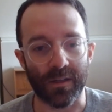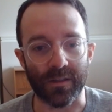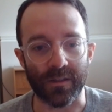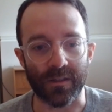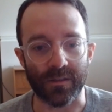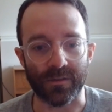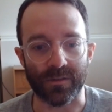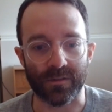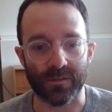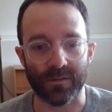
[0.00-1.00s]

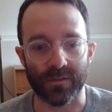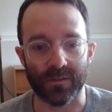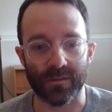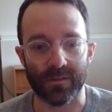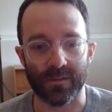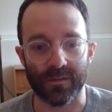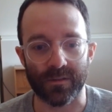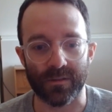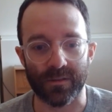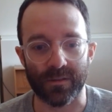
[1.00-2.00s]
is
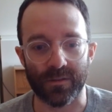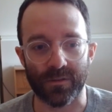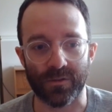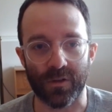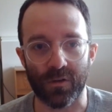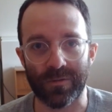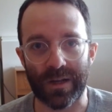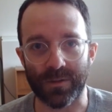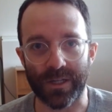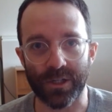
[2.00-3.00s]
so
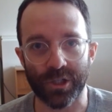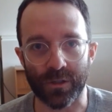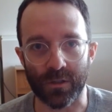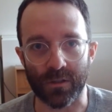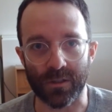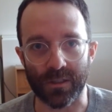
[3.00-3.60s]
foundational,